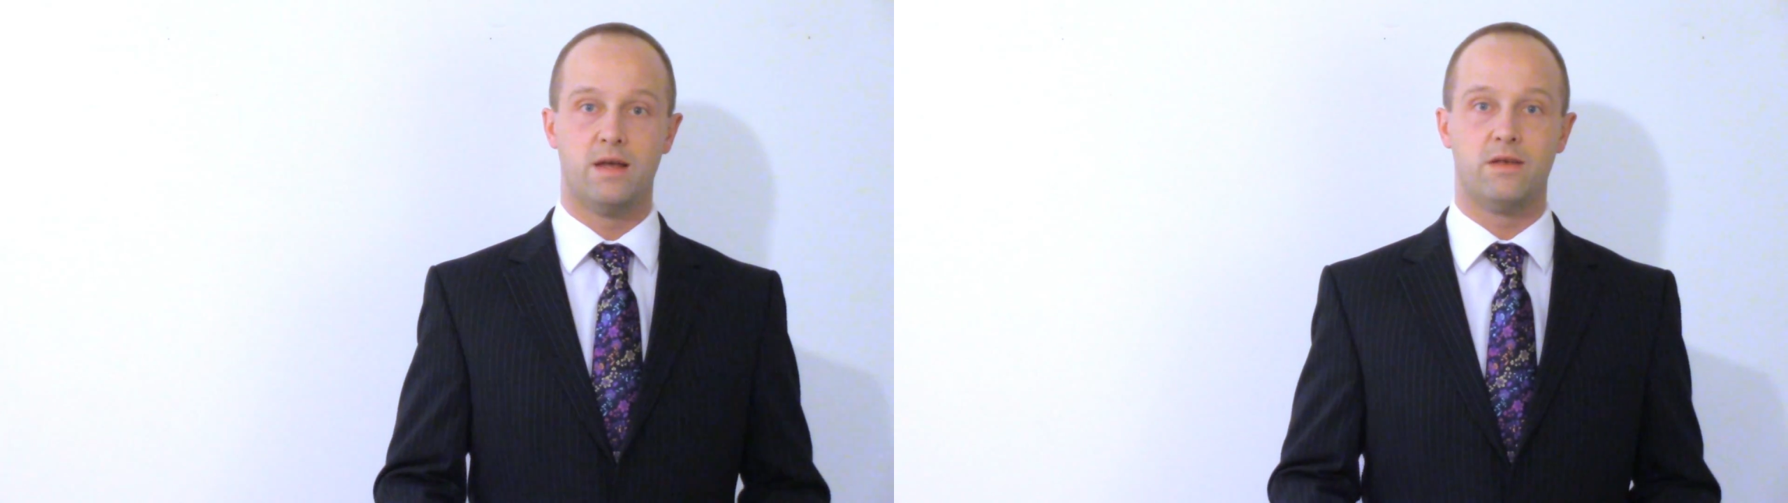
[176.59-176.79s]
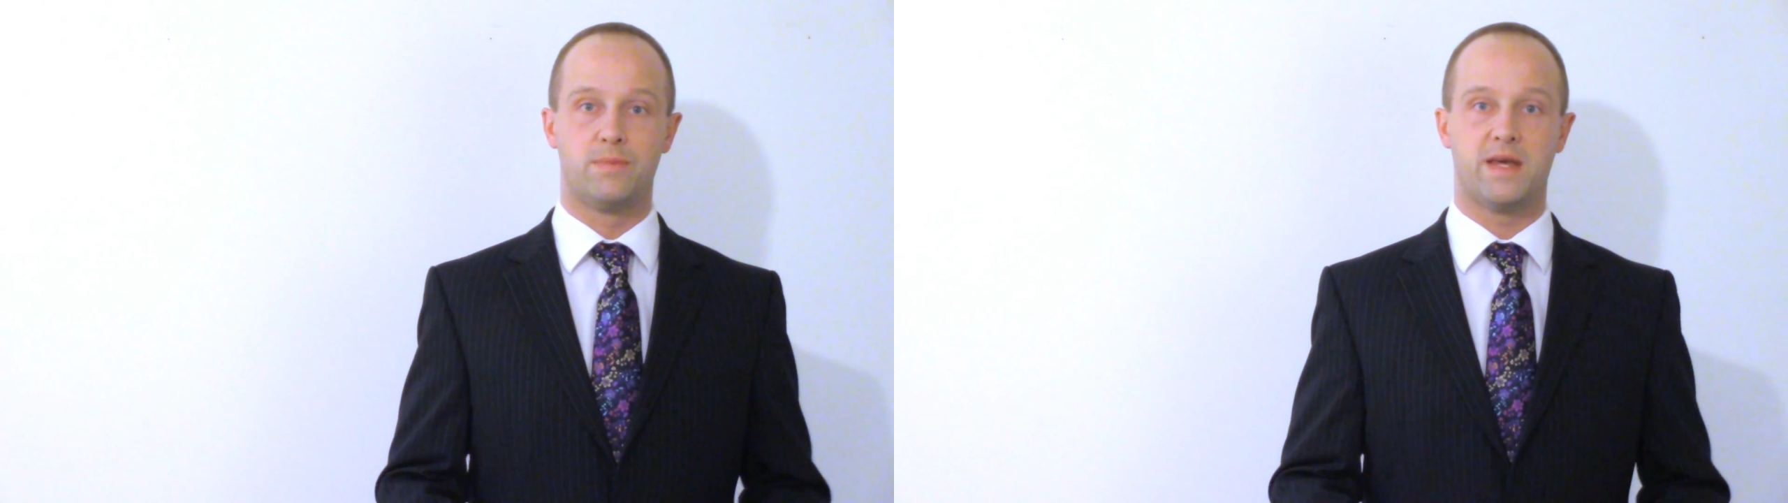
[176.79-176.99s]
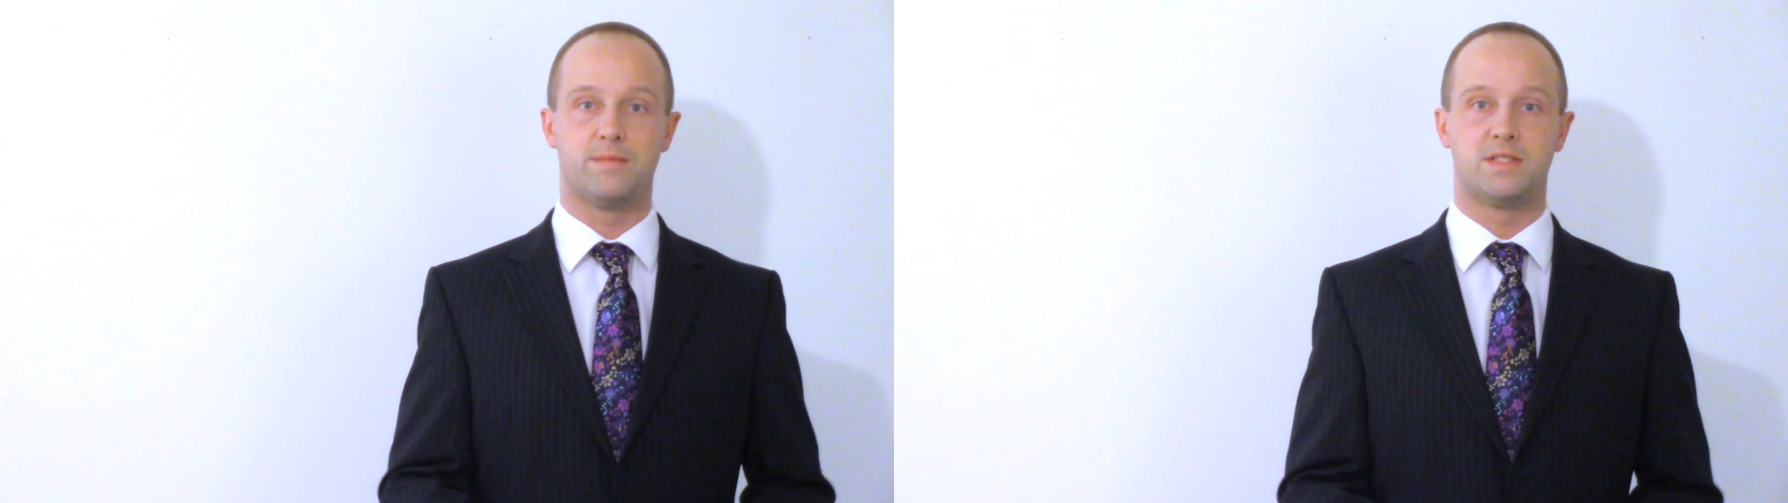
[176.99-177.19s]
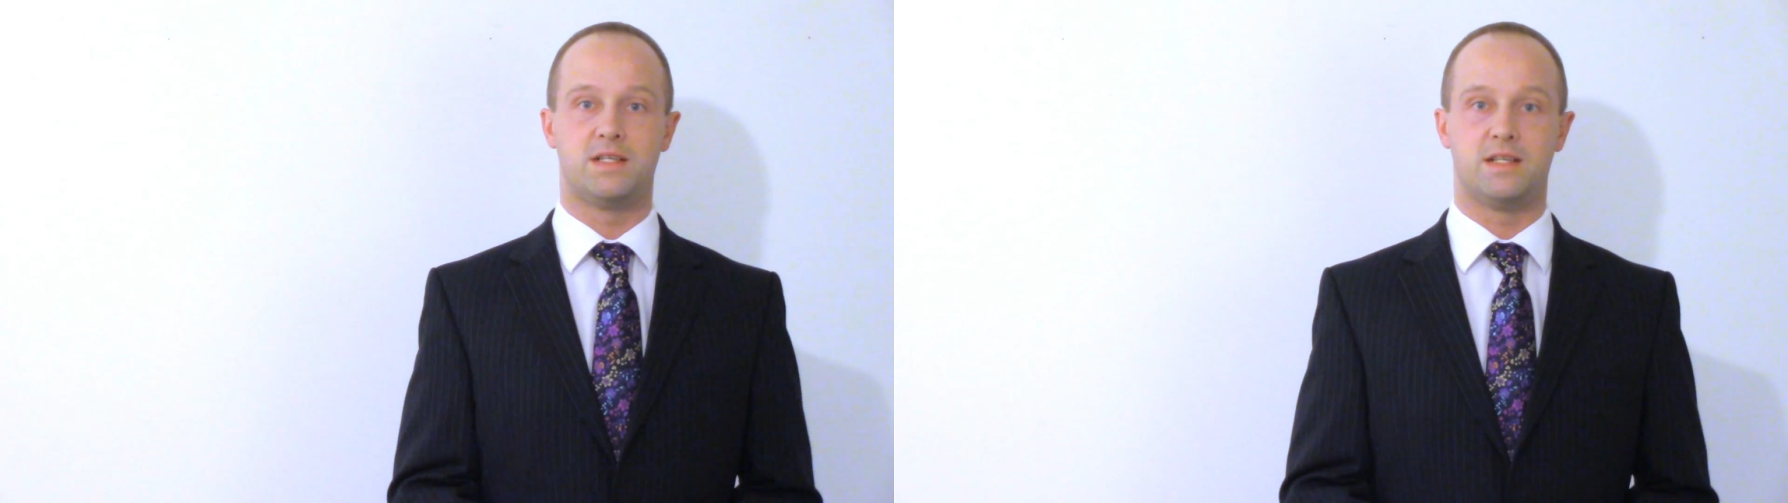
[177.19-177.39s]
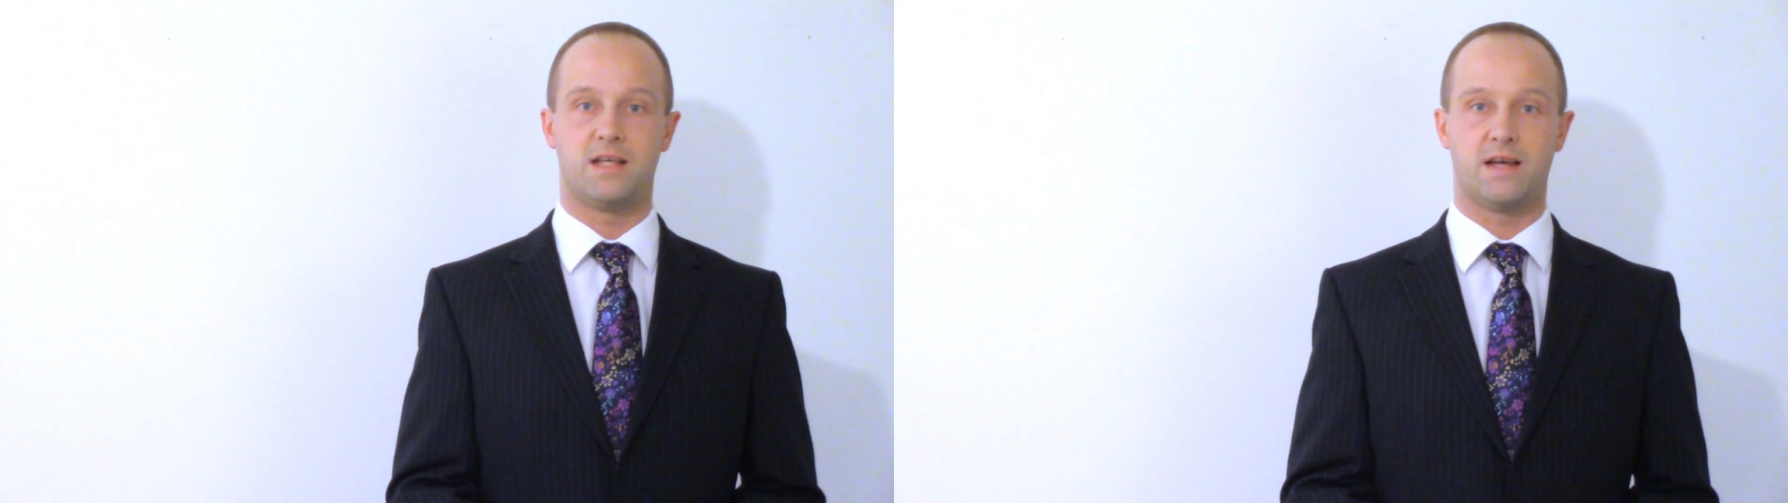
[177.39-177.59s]
you'll be able
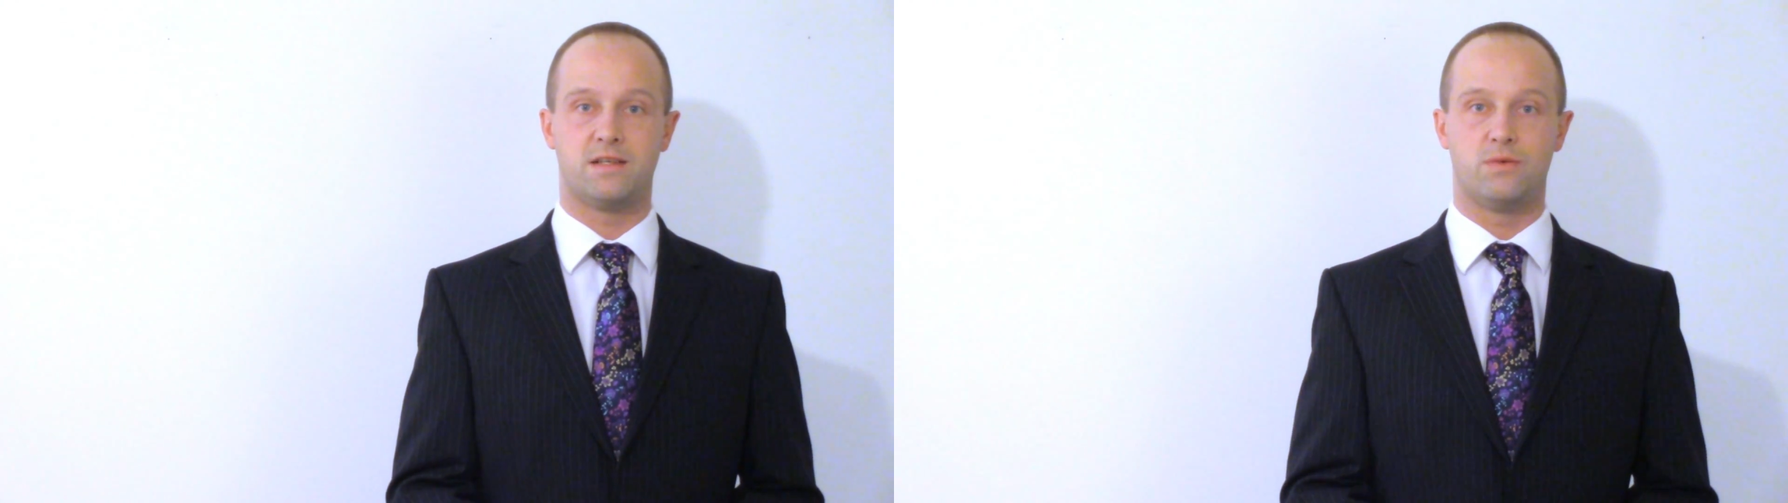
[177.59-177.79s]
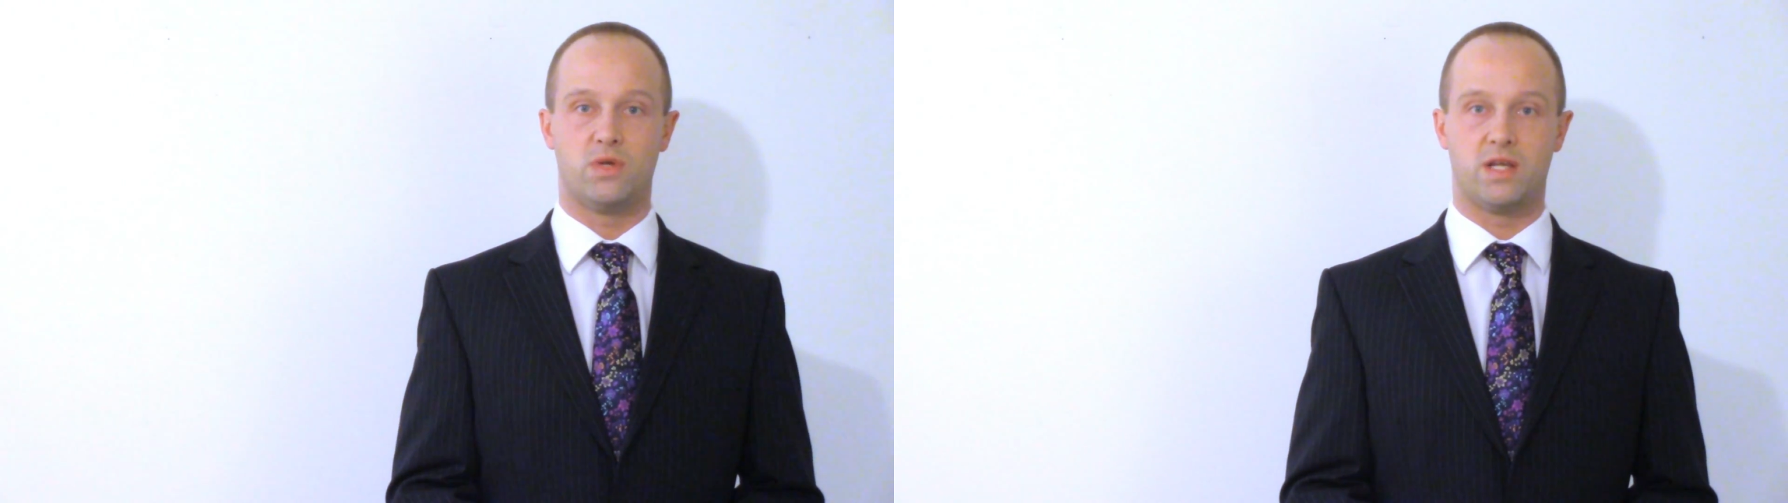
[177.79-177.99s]
to detect it